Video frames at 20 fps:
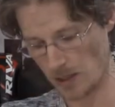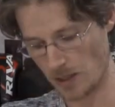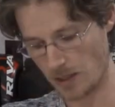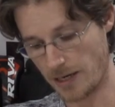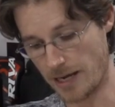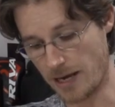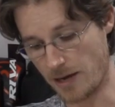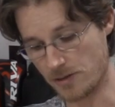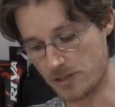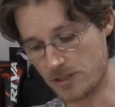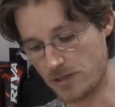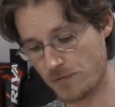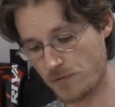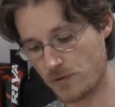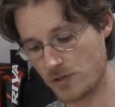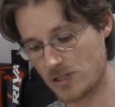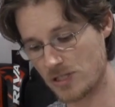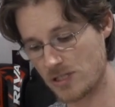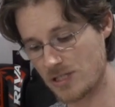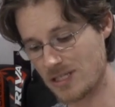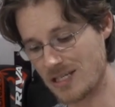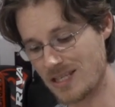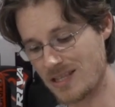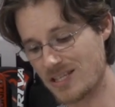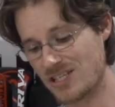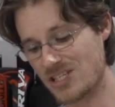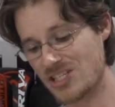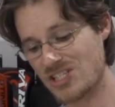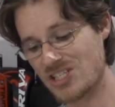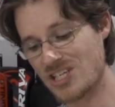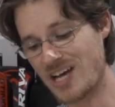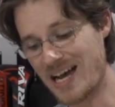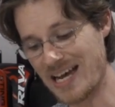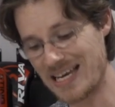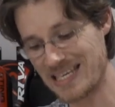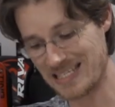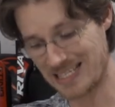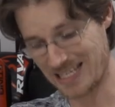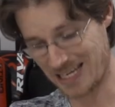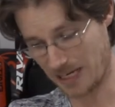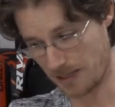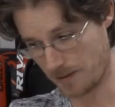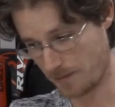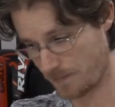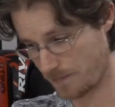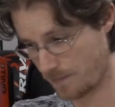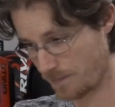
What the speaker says: Now, differences in the sizing.